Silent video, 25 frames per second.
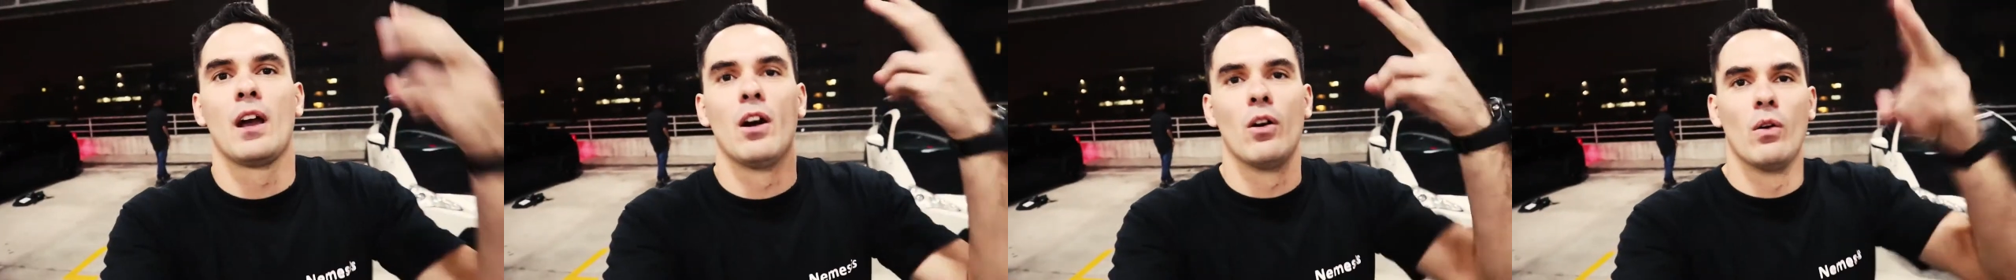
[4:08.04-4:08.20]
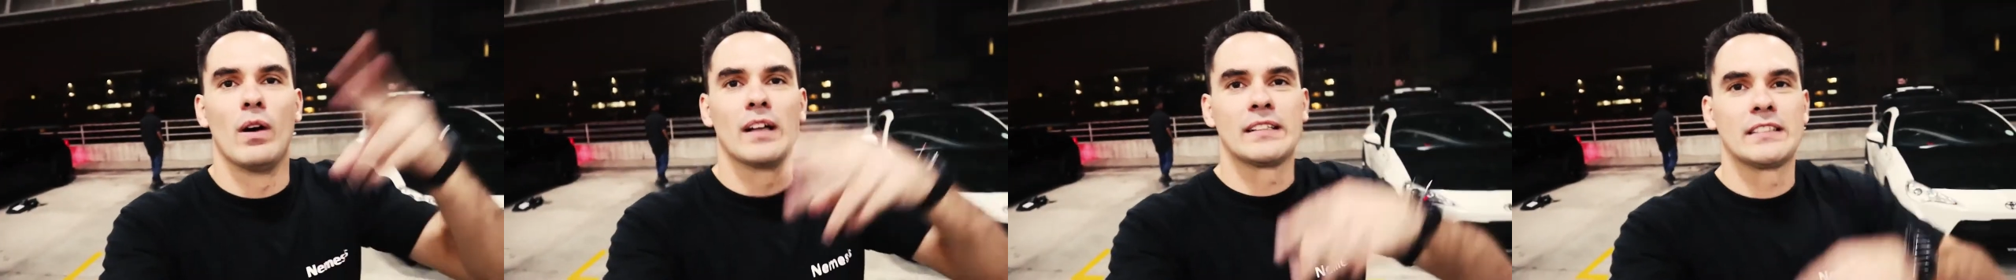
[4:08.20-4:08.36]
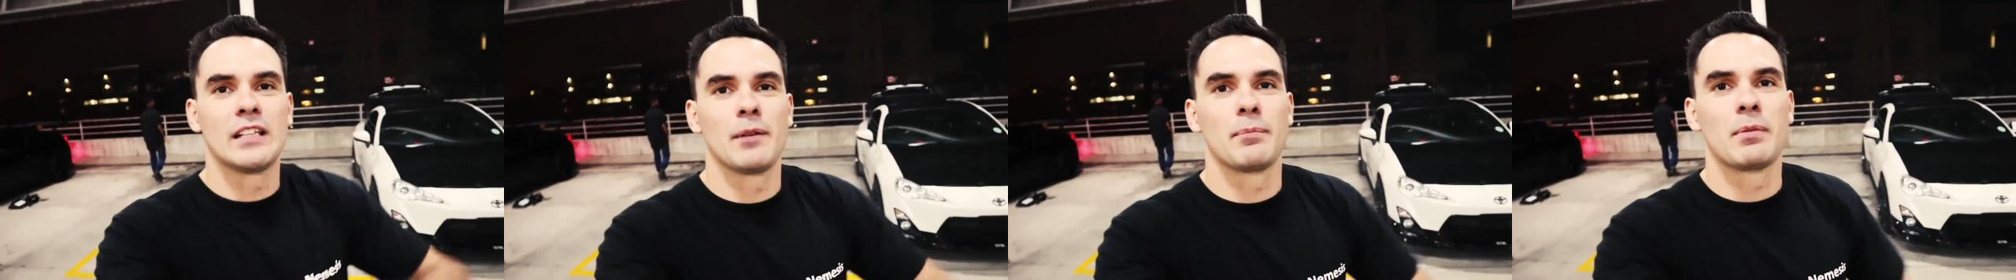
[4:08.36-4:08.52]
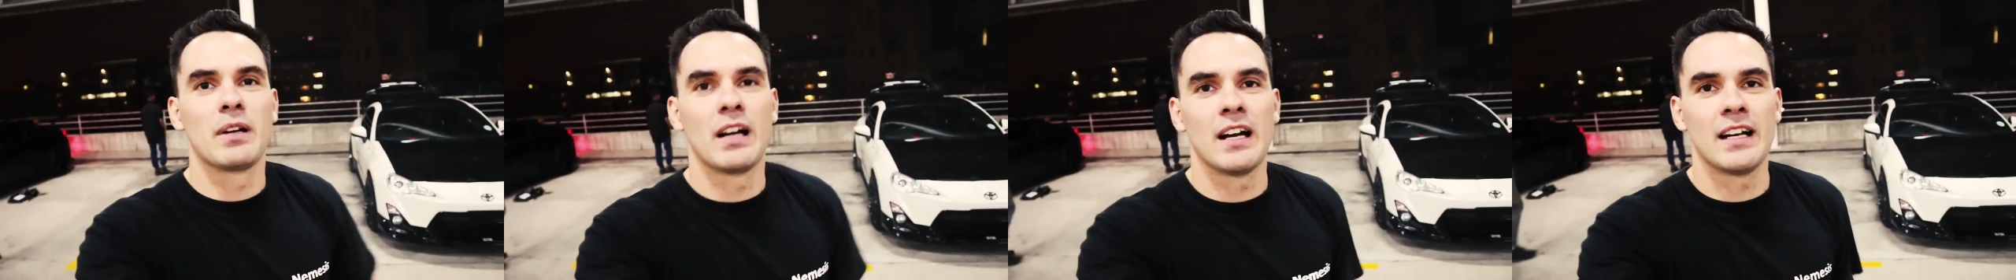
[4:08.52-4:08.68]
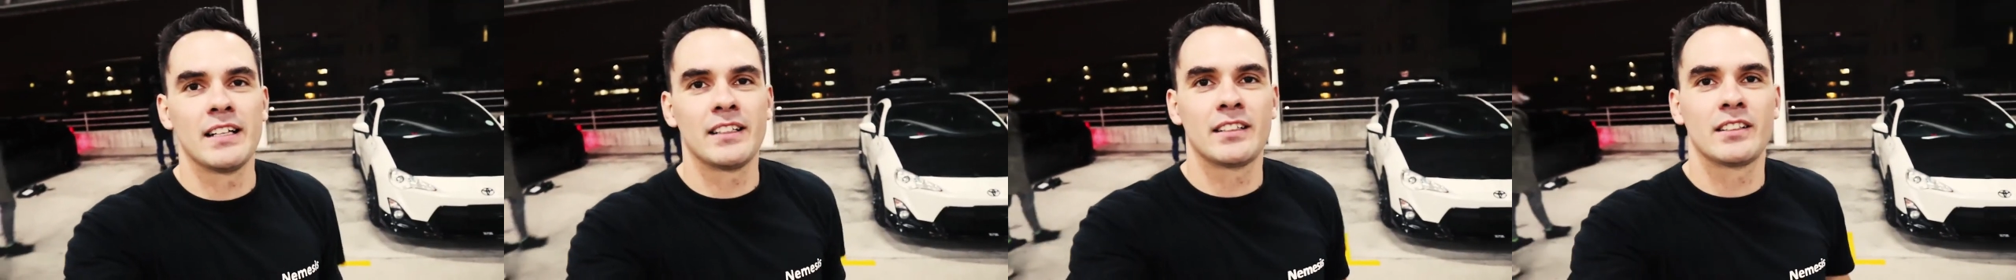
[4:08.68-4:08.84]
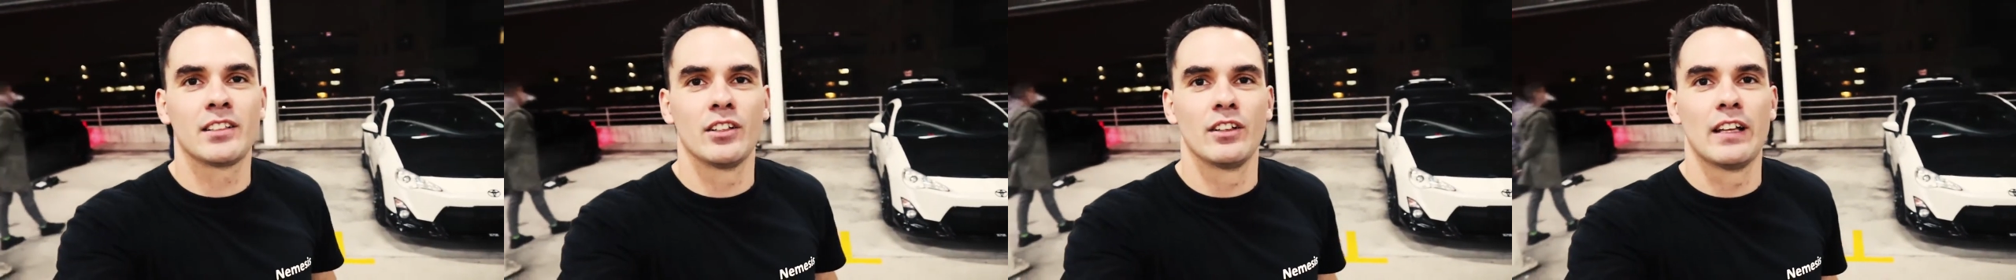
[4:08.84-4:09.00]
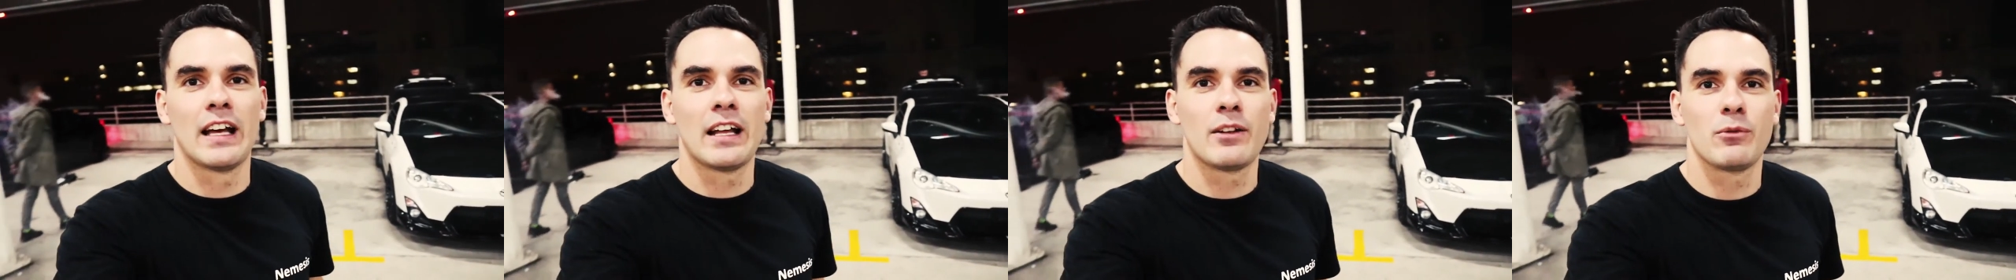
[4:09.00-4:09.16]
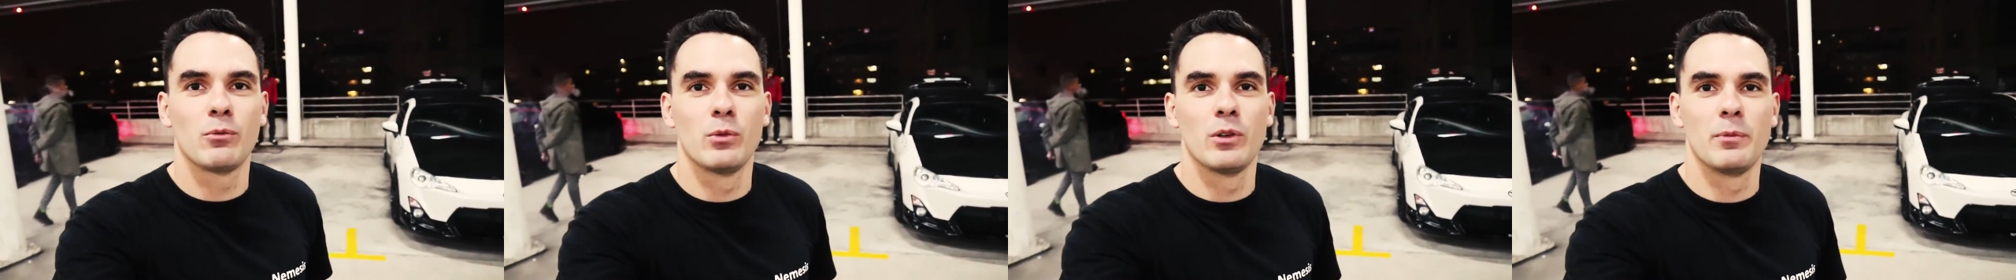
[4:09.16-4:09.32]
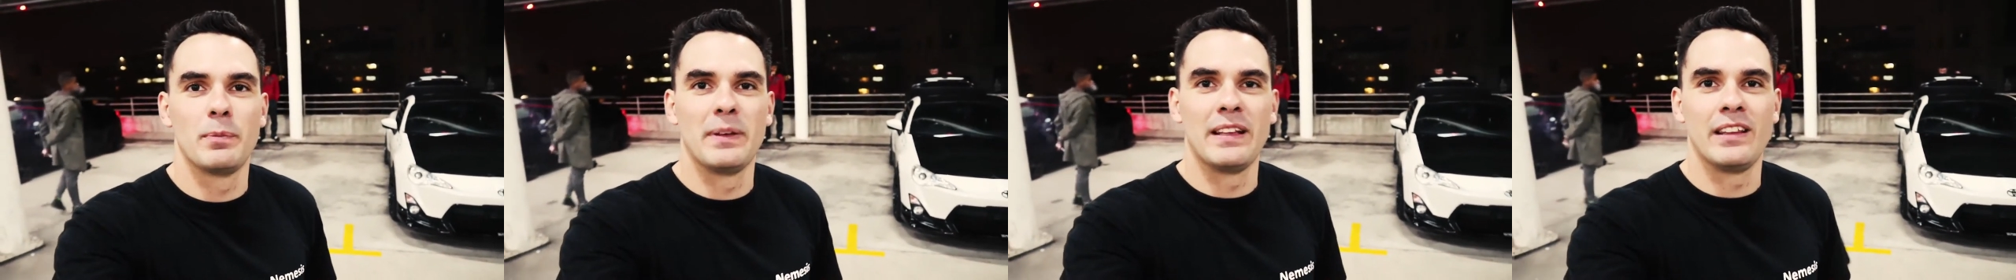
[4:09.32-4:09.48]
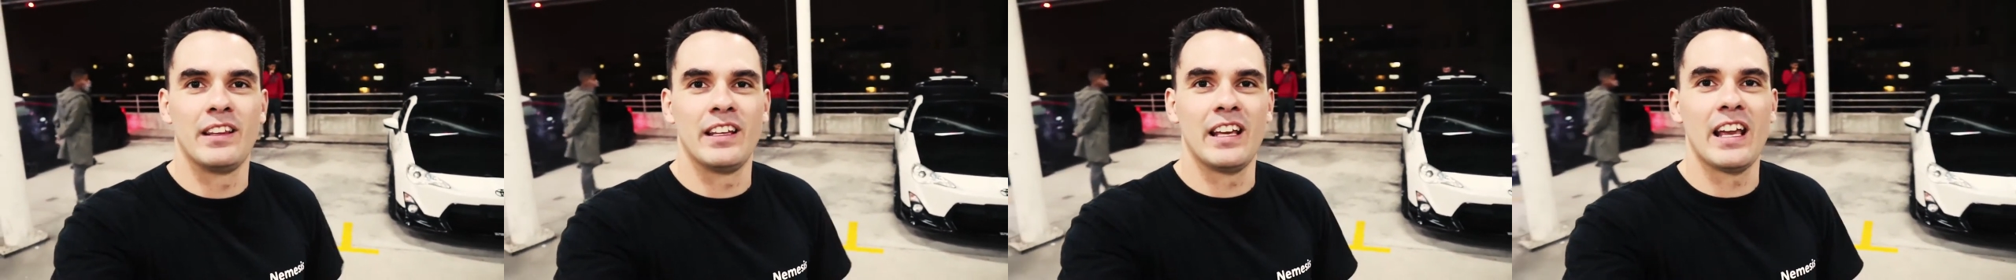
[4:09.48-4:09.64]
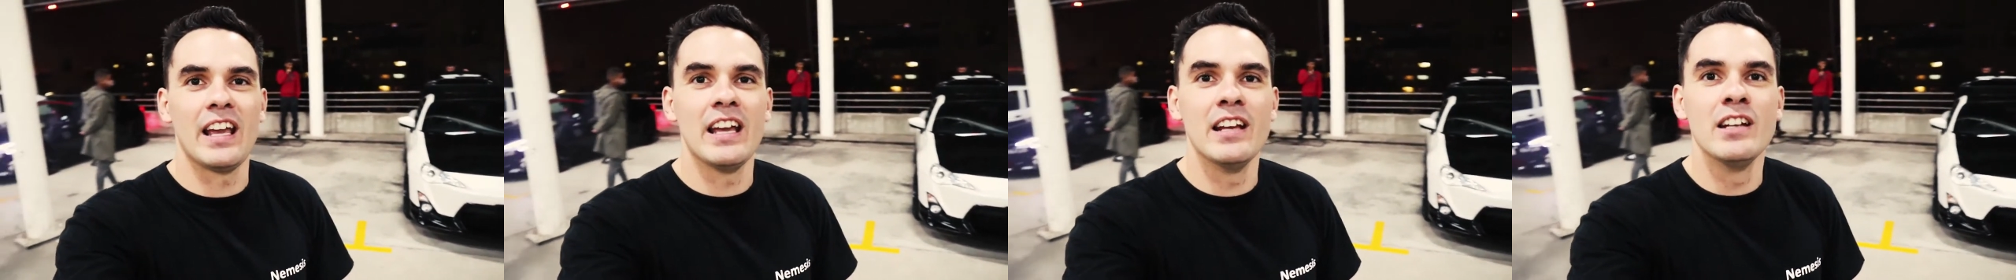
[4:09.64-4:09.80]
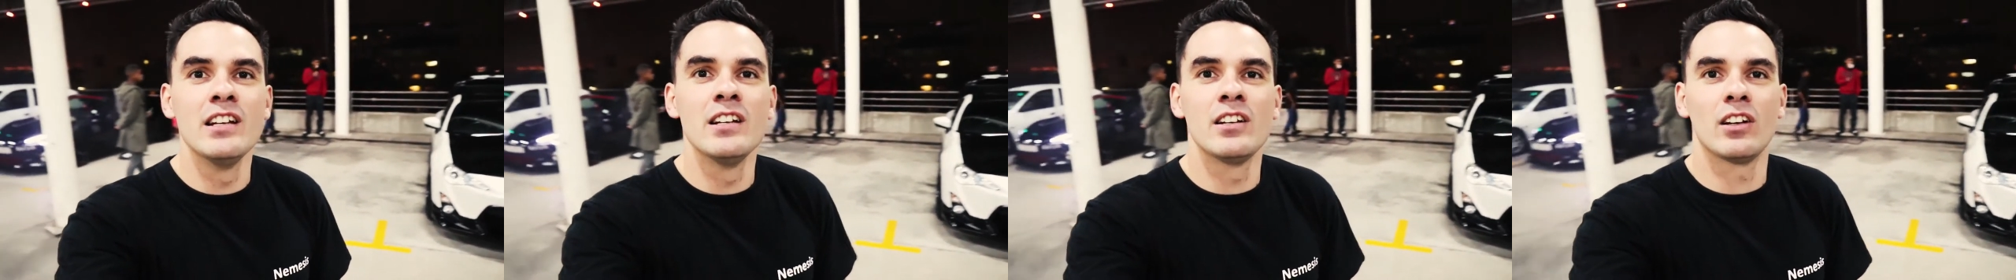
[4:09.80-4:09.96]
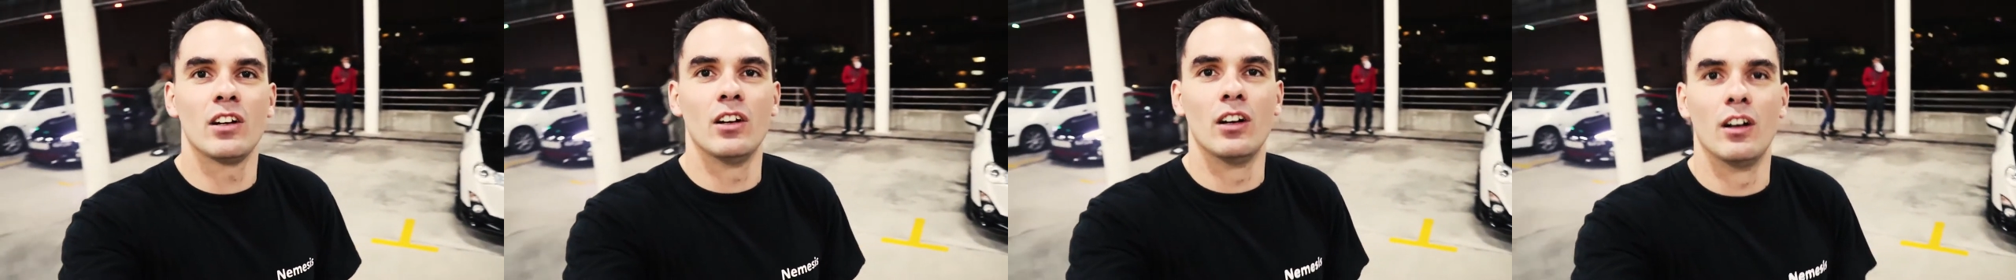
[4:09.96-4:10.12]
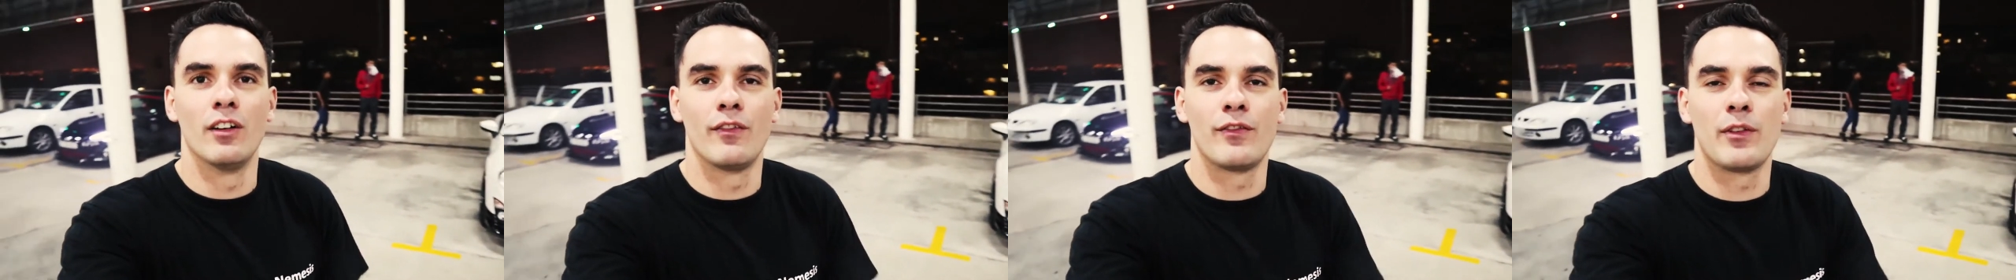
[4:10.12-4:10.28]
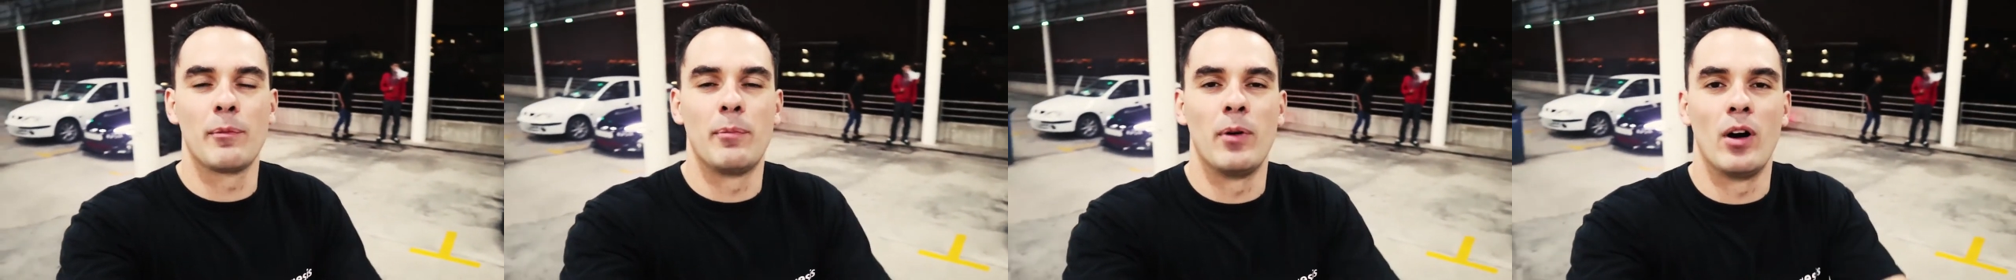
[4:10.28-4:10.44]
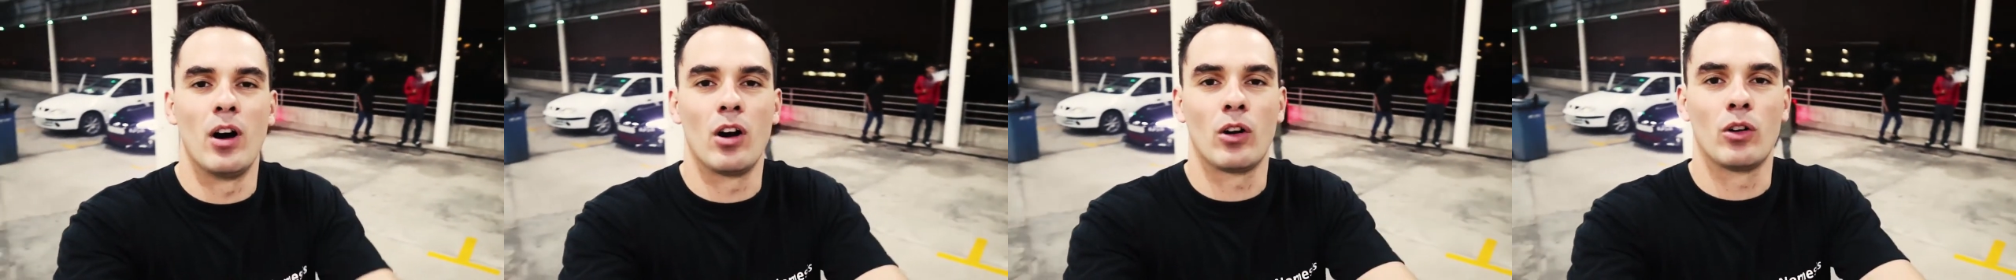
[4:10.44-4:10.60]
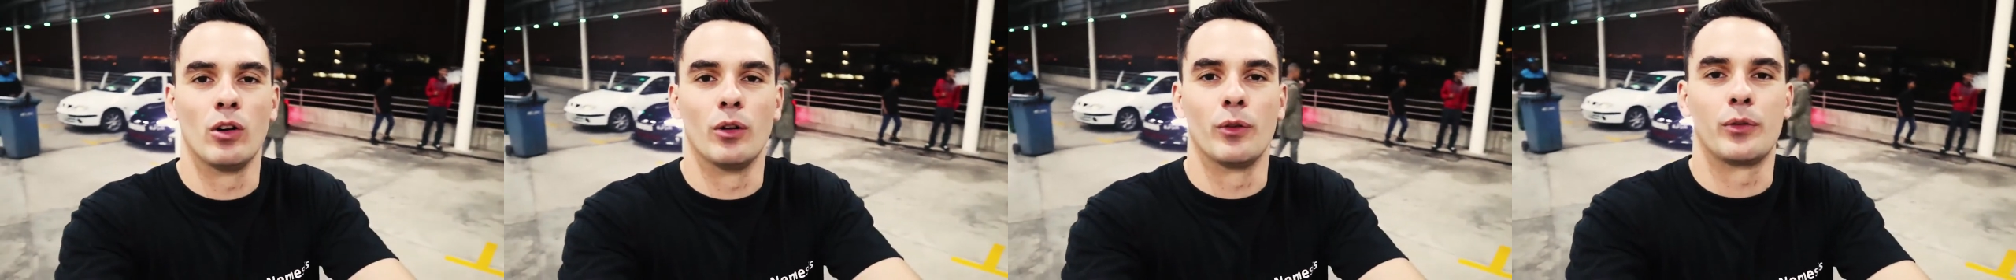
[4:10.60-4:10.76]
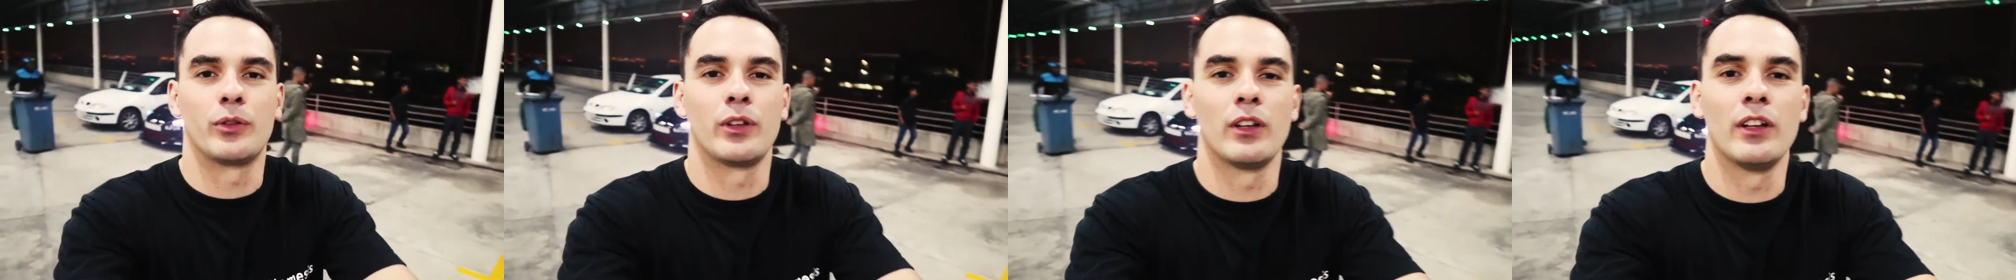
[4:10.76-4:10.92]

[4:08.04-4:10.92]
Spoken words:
What's up, guys? So that would be the end of the parkoff.